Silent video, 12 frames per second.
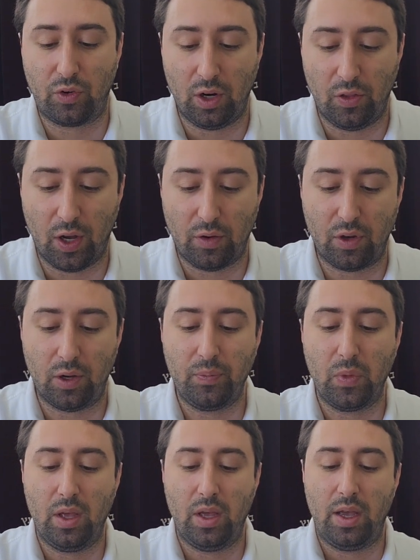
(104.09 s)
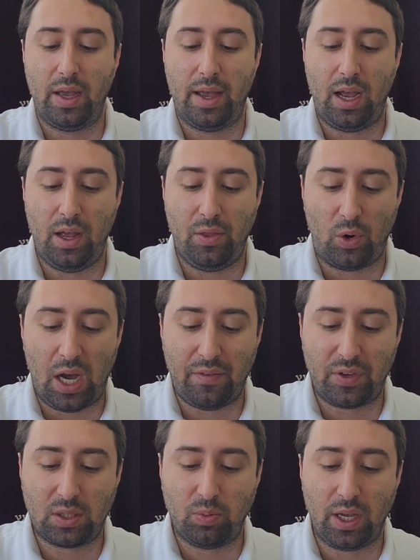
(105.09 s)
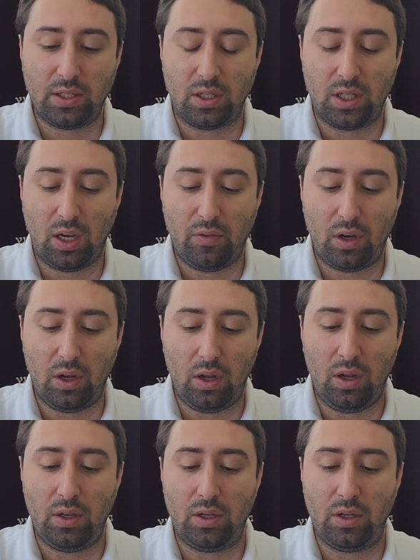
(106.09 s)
for Nadava. And the Rav explains Nadava,